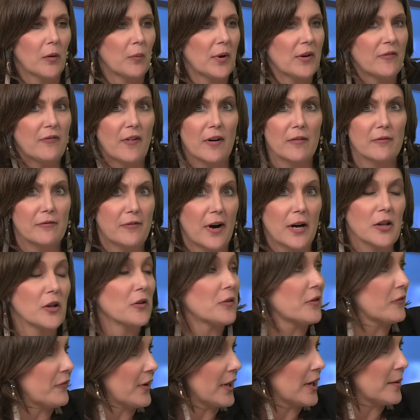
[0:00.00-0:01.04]
Uh, we f
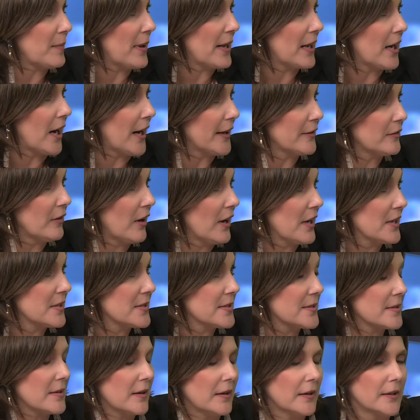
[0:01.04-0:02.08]
follow the Fannie Mae
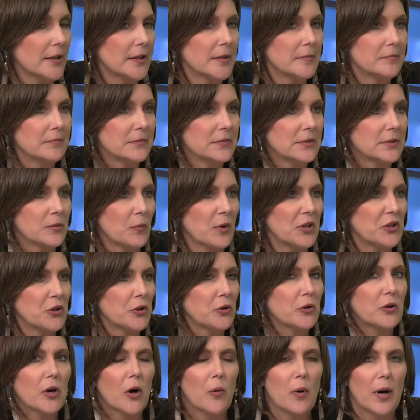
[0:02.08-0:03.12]
guidelines. Um, we
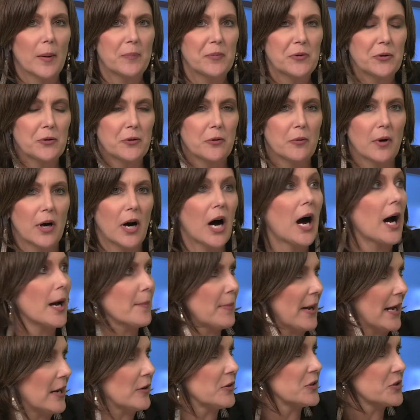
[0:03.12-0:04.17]
do go up to a
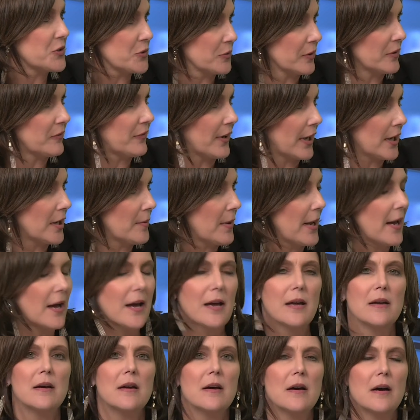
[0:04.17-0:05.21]
high balance on Fannie
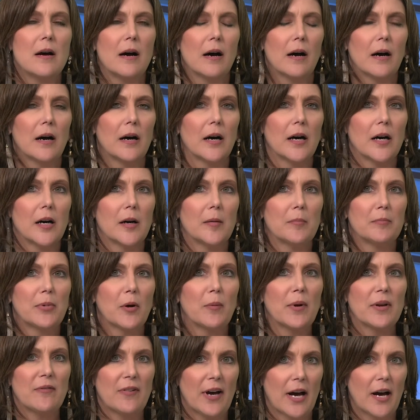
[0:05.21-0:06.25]
Mae, um,
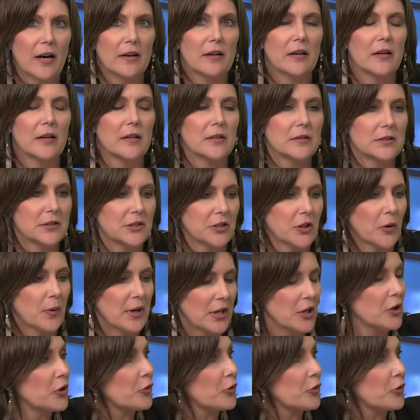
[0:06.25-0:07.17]
but we've had a you know an